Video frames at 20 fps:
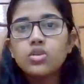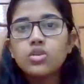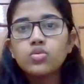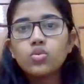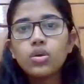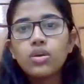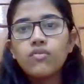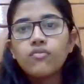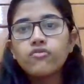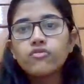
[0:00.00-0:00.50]
So
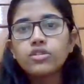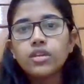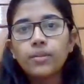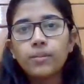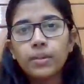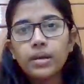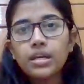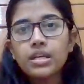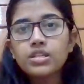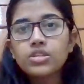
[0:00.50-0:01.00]
if
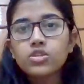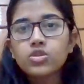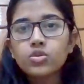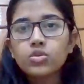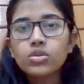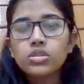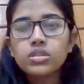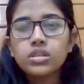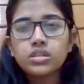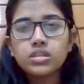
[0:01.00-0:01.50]
somebody
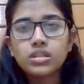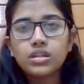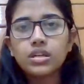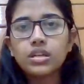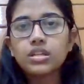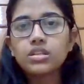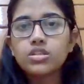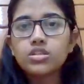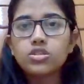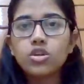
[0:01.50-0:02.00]
stores a
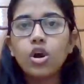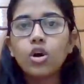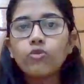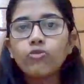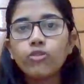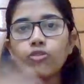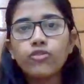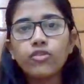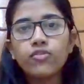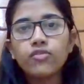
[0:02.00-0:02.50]
certain stock
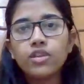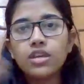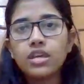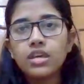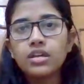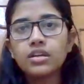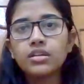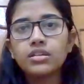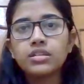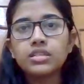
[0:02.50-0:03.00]
for 50
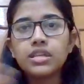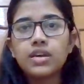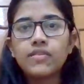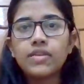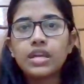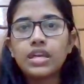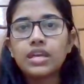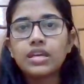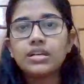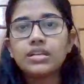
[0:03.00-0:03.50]
years,
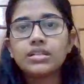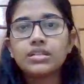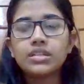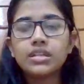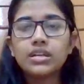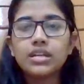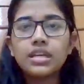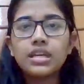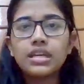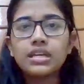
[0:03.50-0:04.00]
70 years,
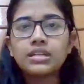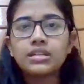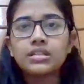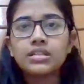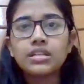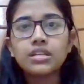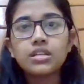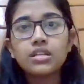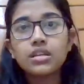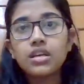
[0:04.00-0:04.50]
30 years,
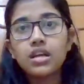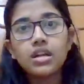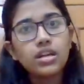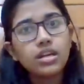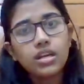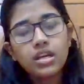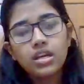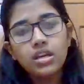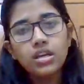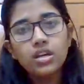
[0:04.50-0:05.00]

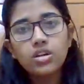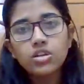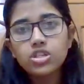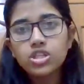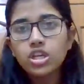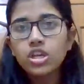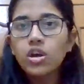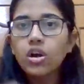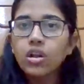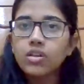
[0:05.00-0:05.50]
he or
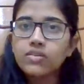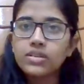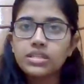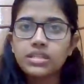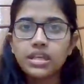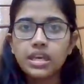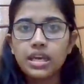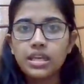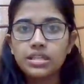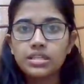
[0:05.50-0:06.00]
she always
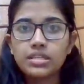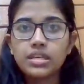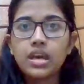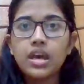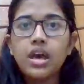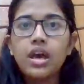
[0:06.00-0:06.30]
gains.